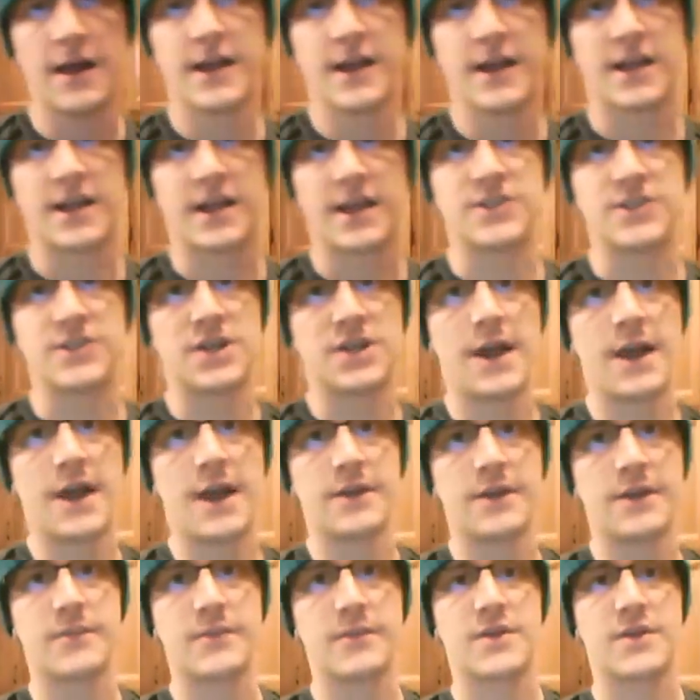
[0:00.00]
kitchen
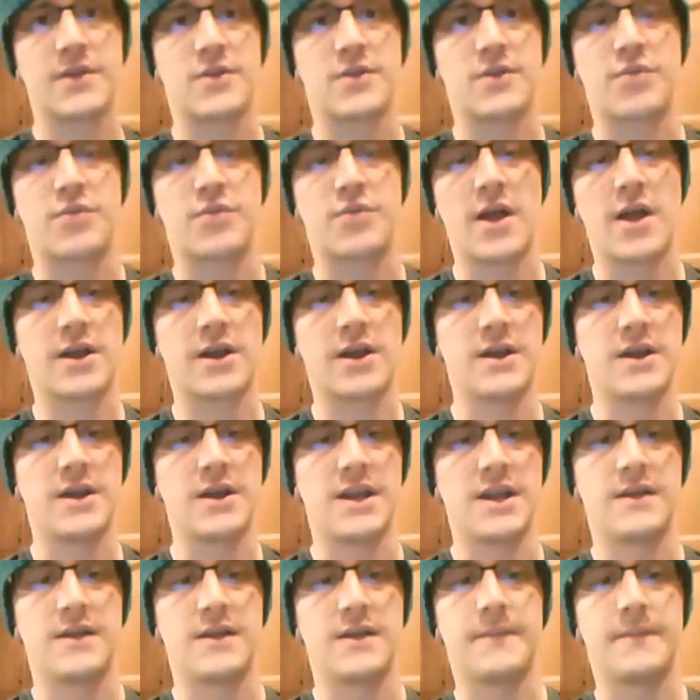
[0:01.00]
items, you're probably going to
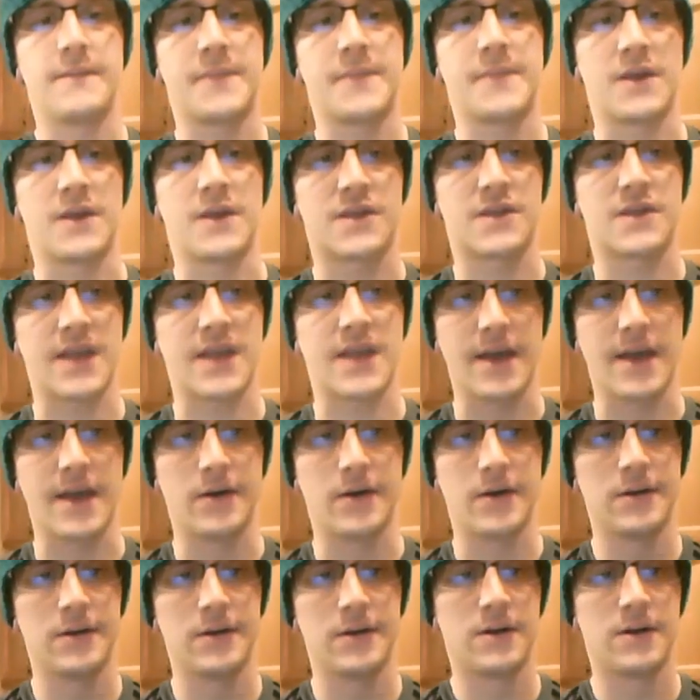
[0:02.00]
need a
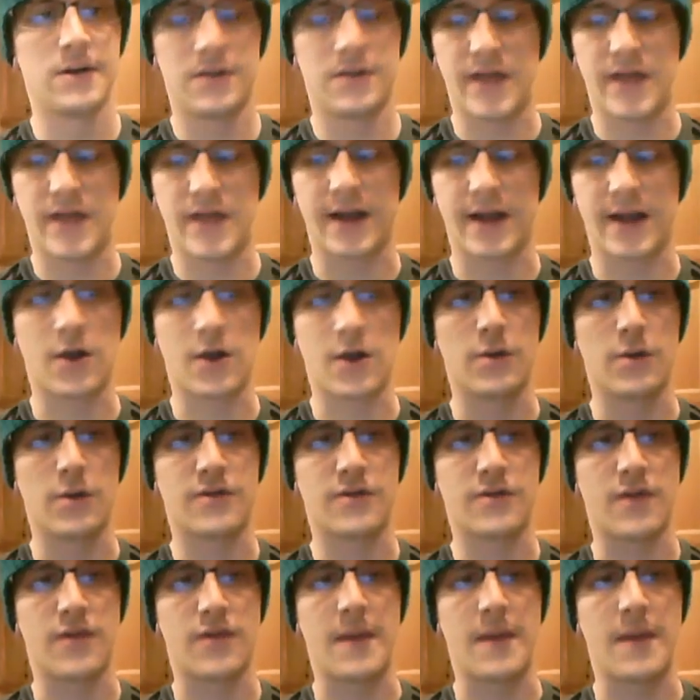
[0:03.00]
scale that goes
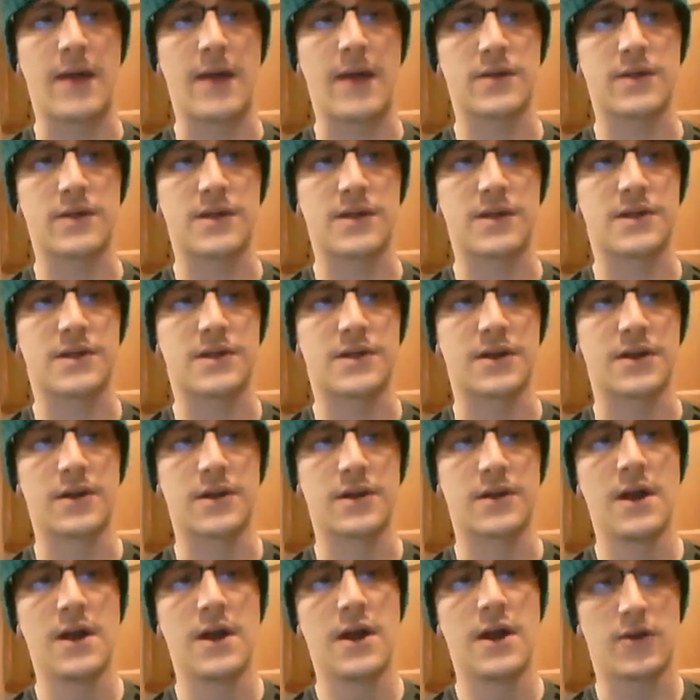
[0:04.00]
from ounces to
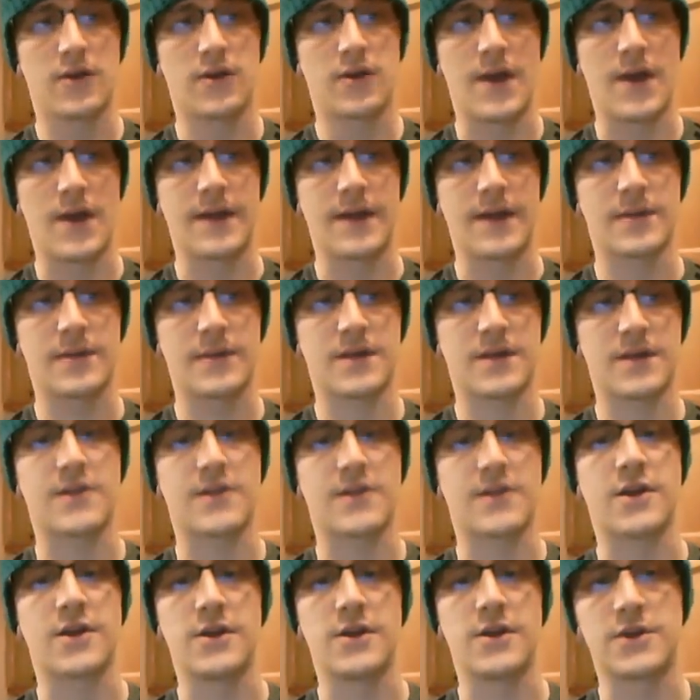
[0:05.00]
grams.
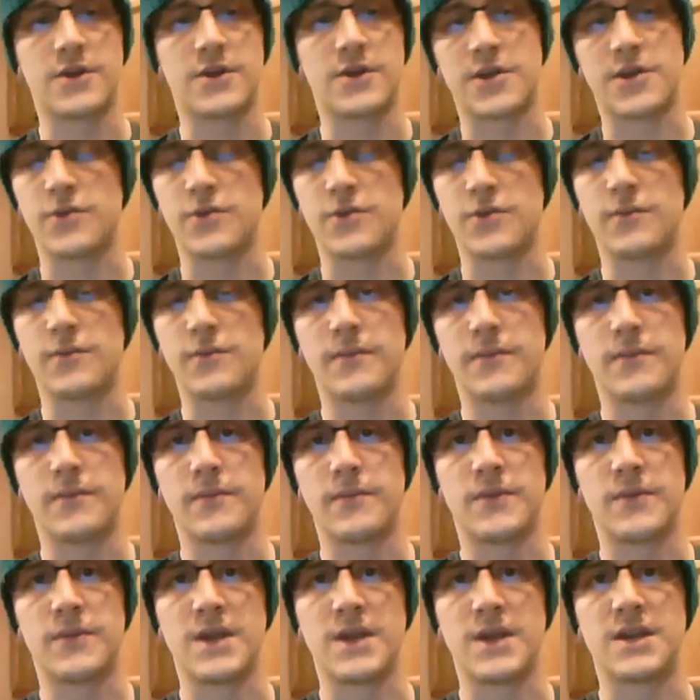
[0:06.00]
That's good because you
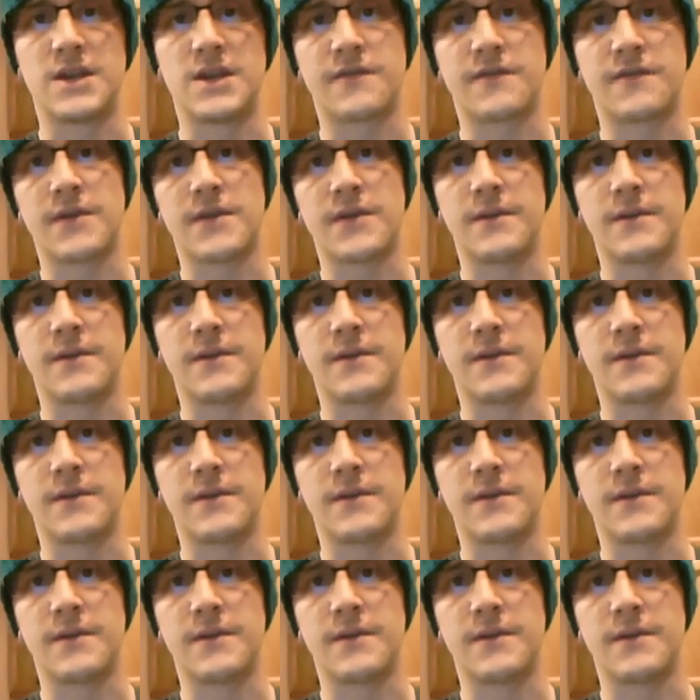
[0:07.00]
need different